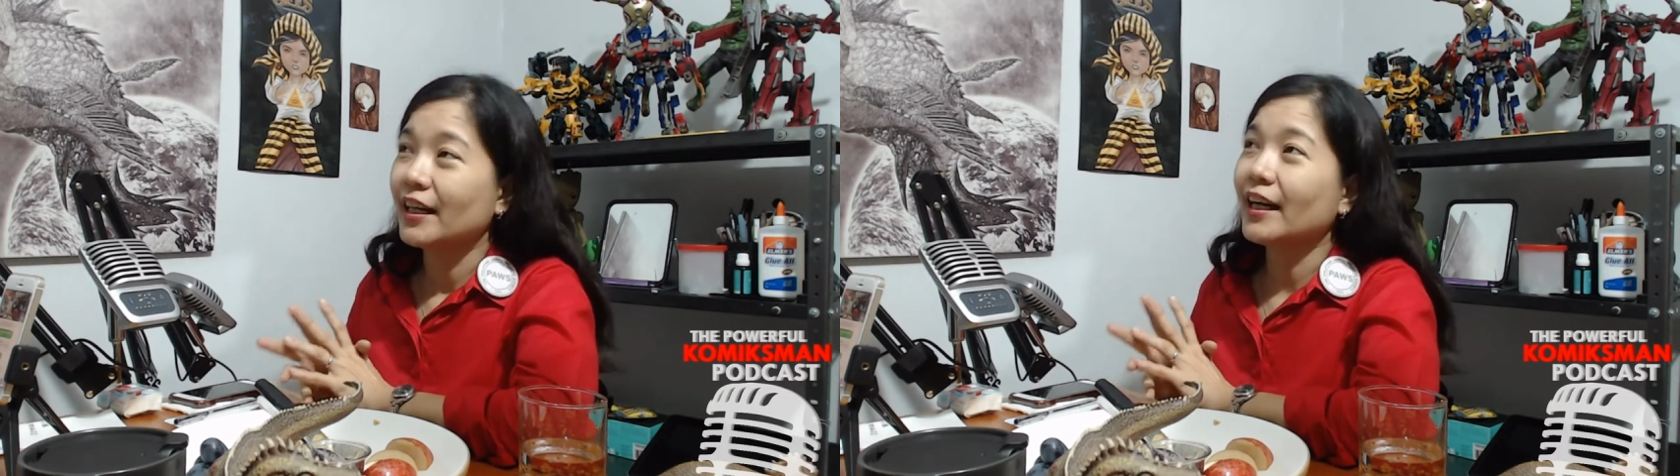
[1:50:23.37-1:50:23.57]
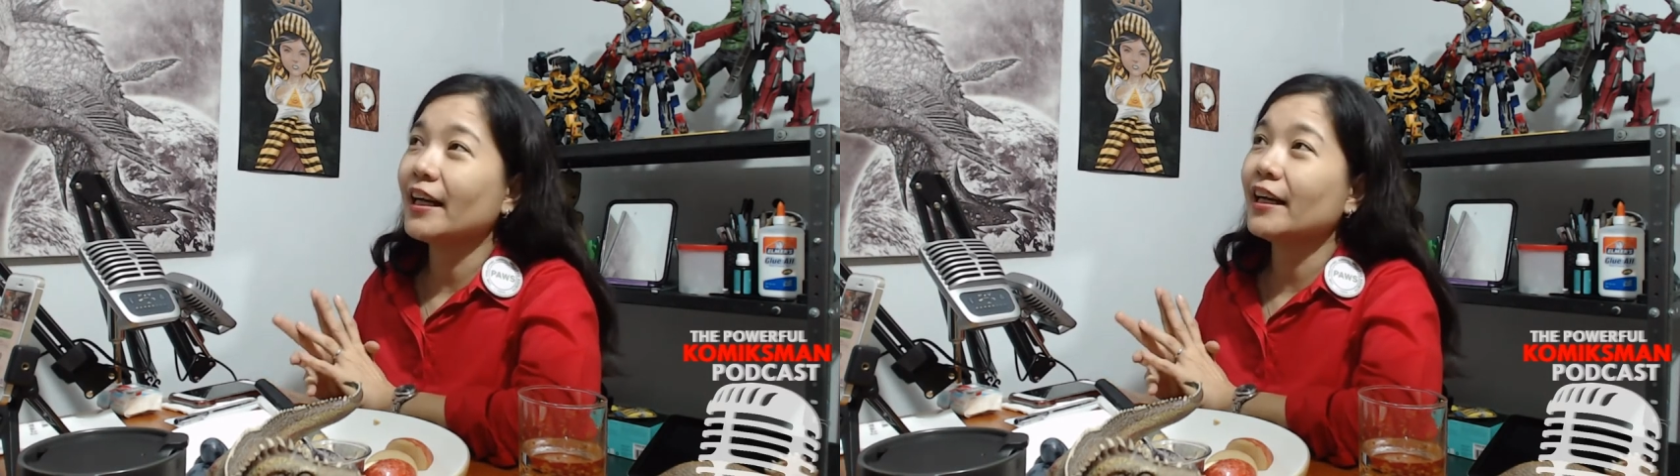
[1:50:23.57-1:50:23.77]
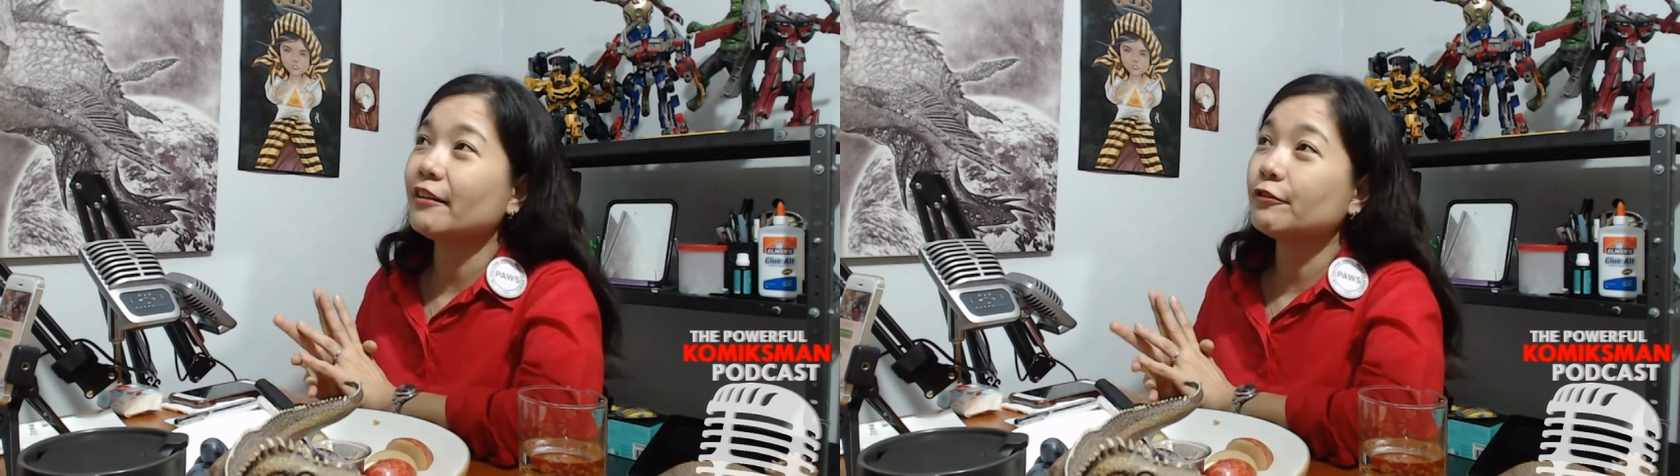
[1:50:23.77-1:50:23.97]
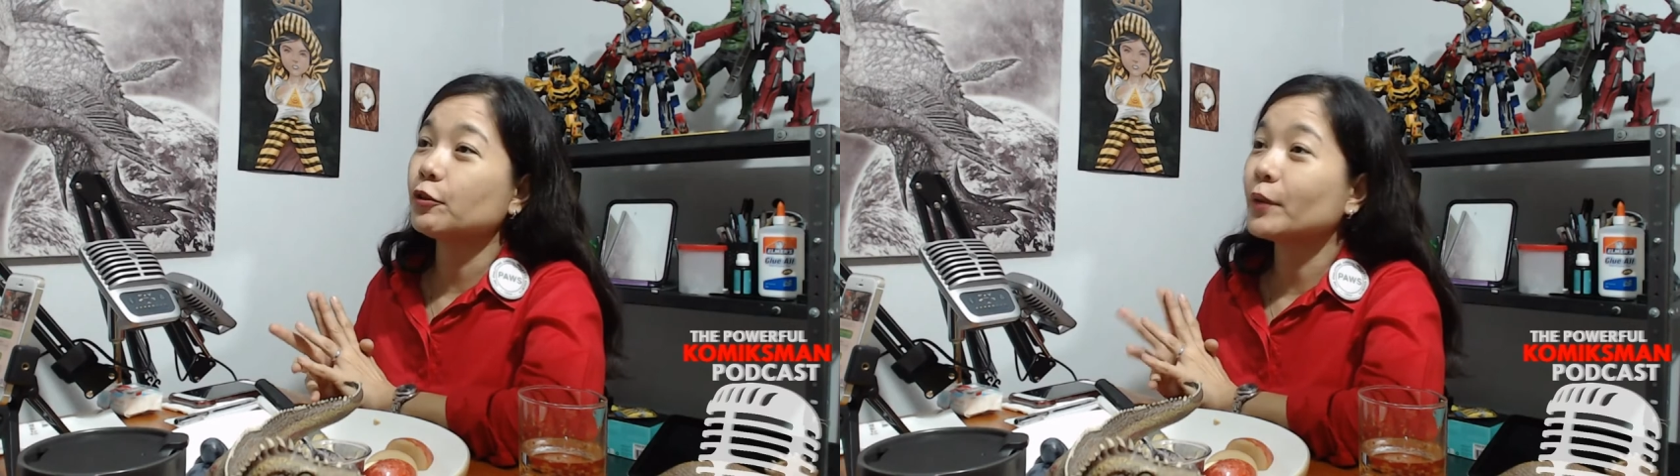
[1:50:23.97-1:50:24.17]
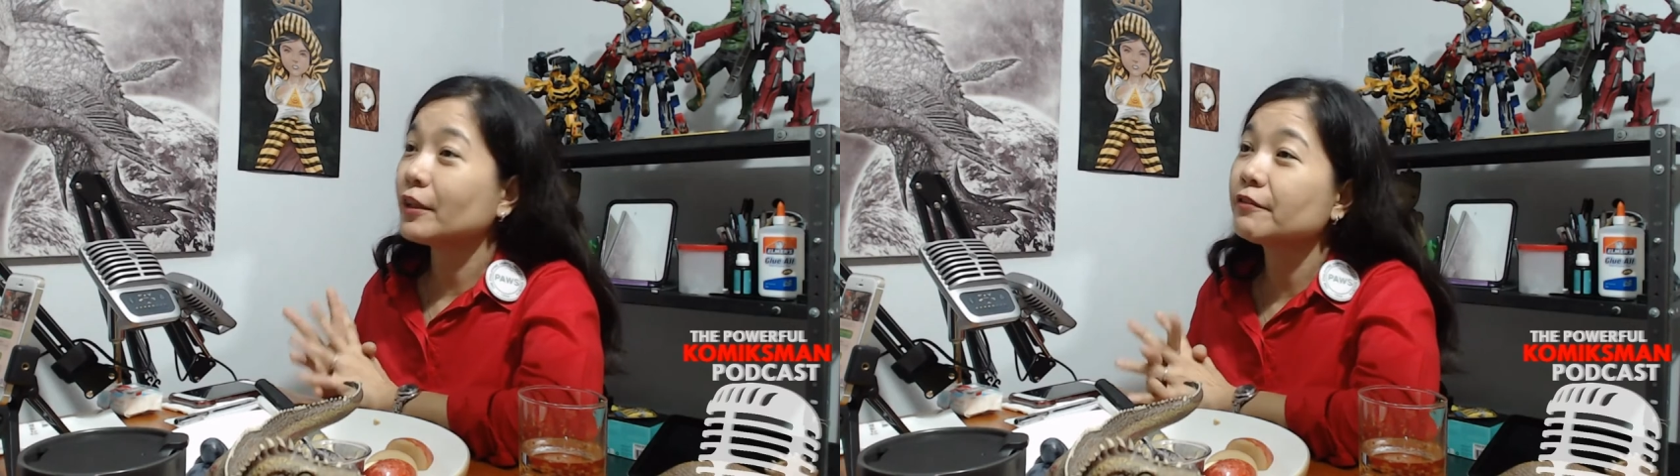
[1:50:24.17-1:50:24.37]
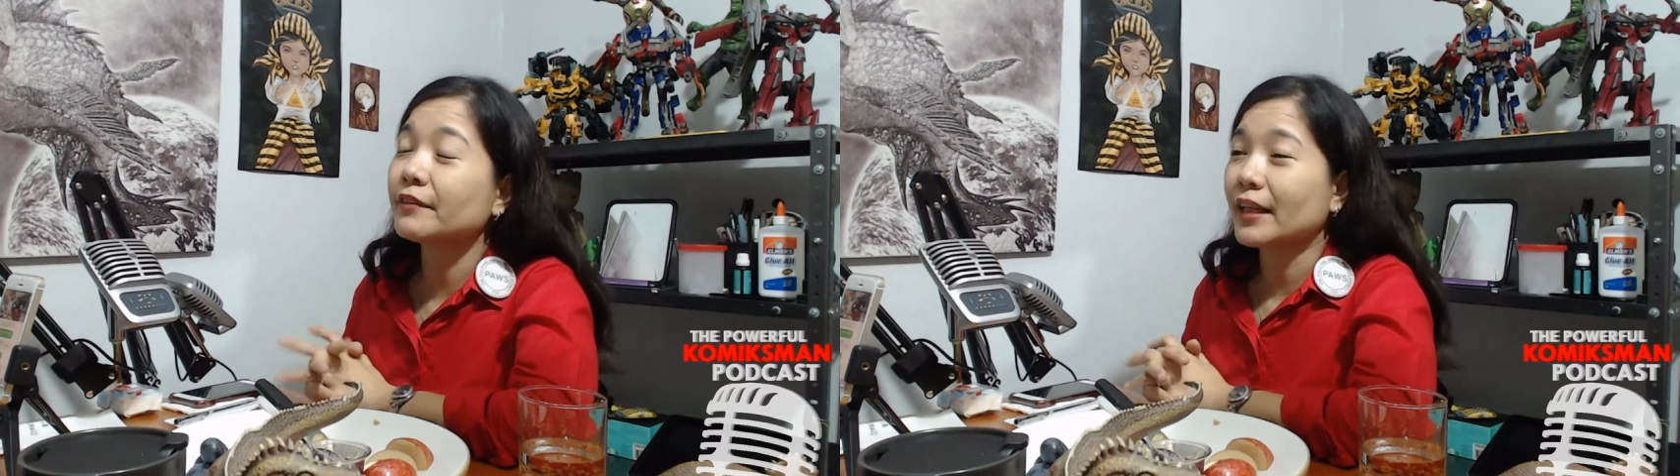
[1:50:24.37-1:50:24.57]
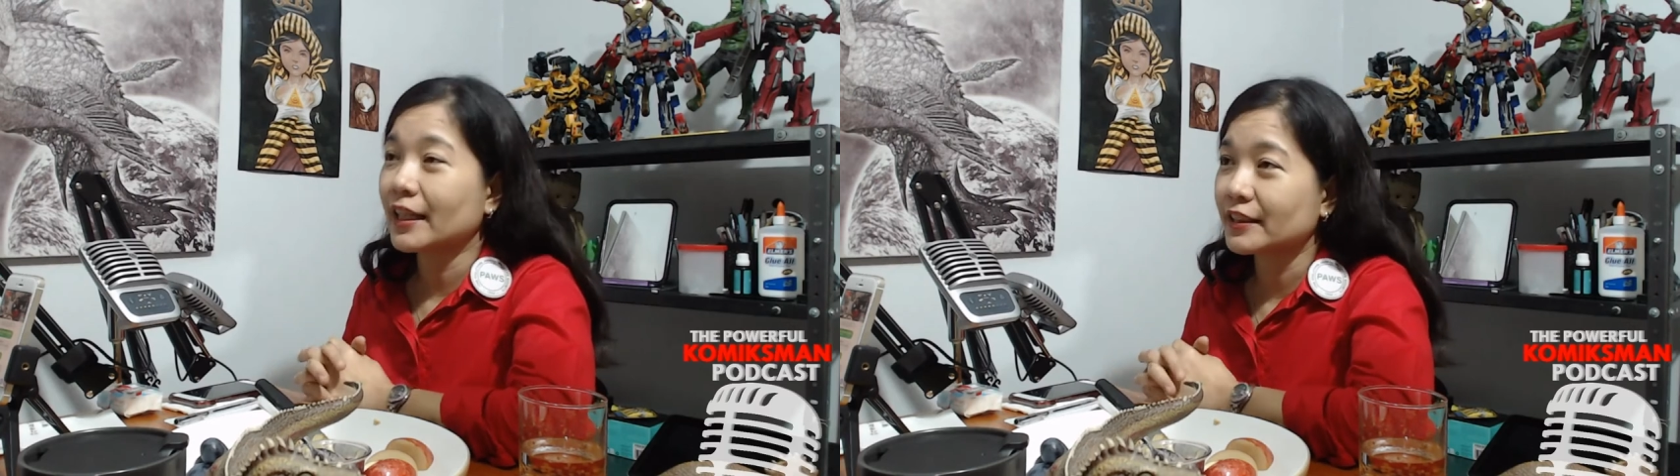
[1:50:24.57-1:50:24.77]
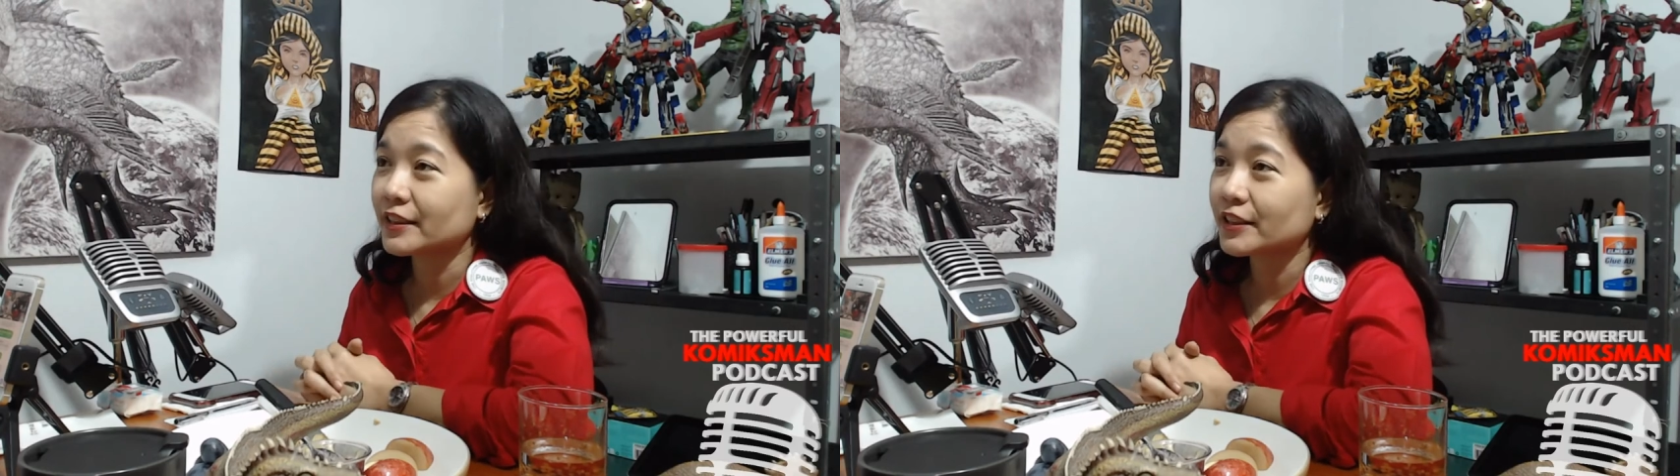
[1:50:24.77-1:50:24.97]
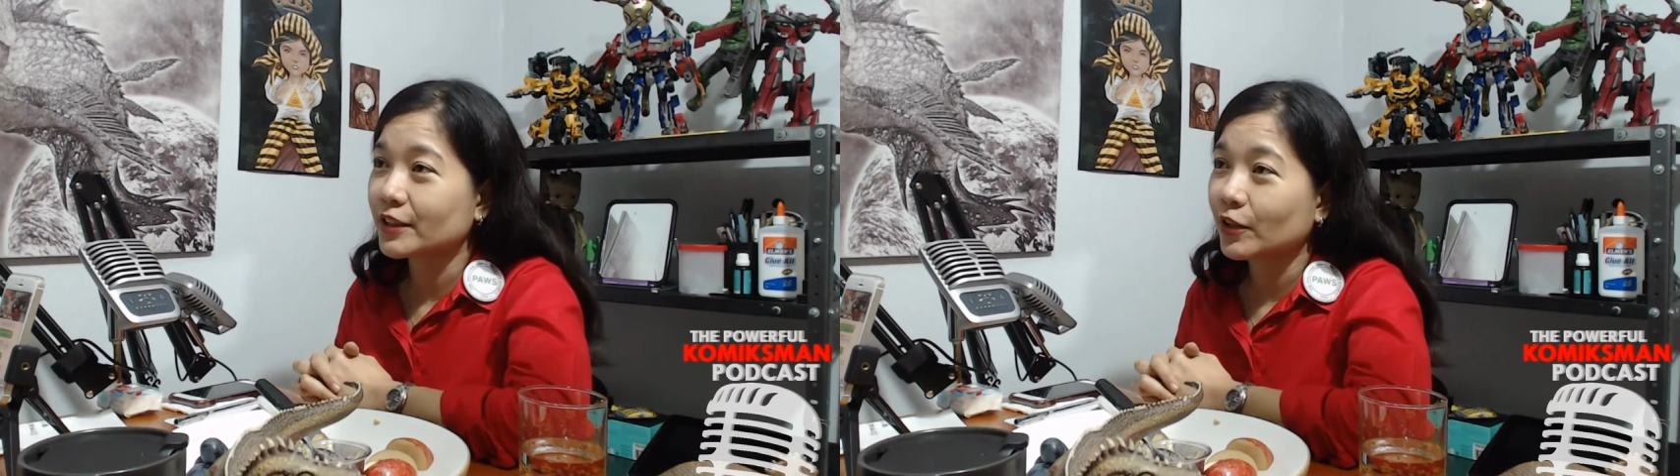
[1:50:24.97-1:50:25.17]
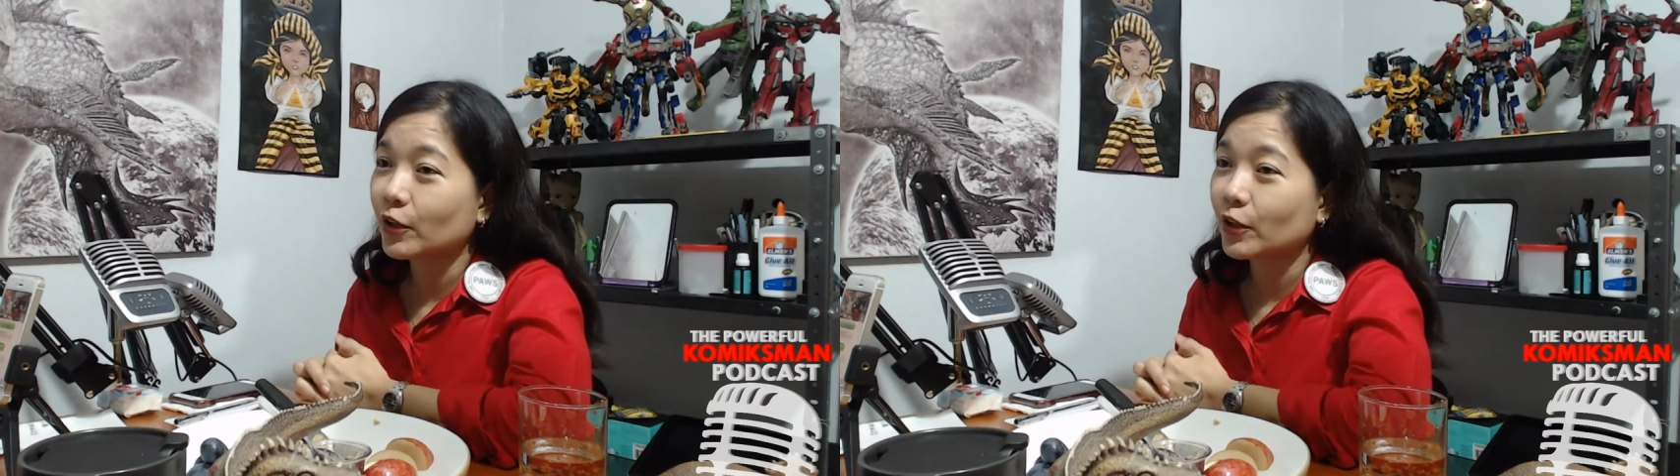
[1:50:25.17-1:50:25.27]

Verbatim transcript: I have twelve cats.